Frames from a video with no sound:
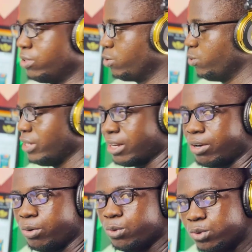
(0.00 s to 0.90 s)
could
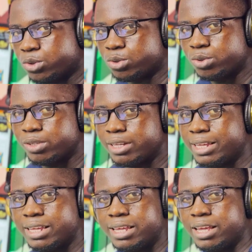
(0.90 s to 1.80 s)
include
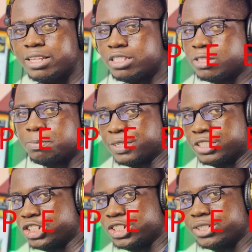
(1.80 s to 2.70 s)
hate
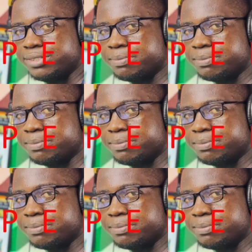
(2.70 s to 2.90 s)
speech,